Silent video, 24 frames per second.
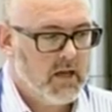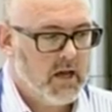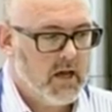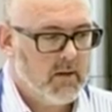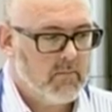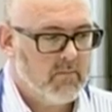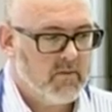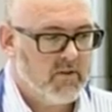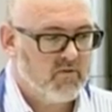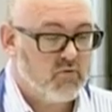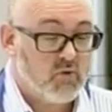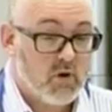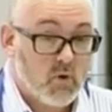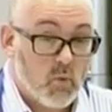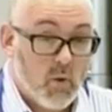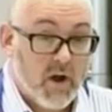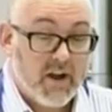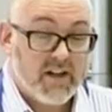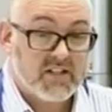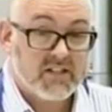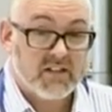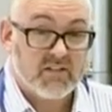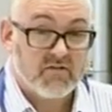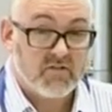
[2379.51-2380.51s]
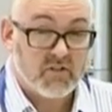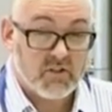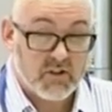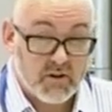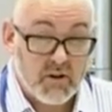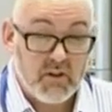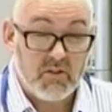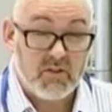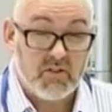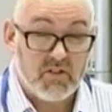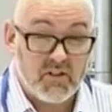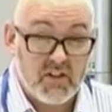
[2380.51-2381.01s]
If we're waiting for
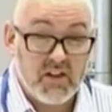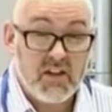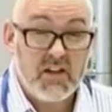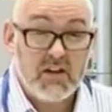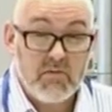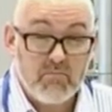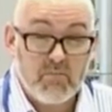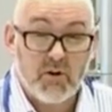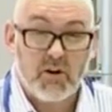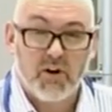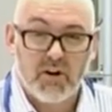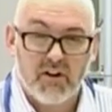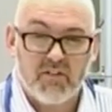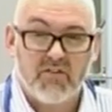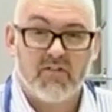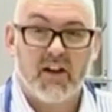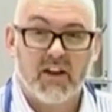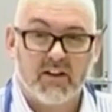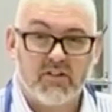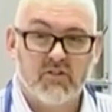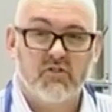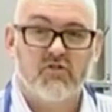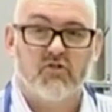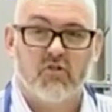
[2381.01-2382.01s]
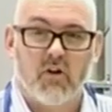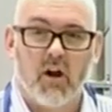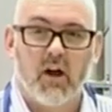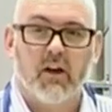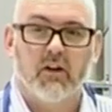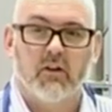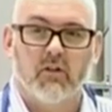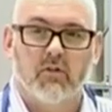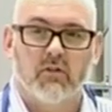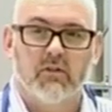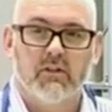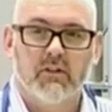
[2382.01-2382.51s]
the perfect
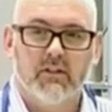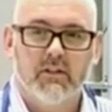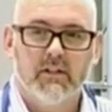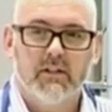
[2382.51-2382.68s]
trial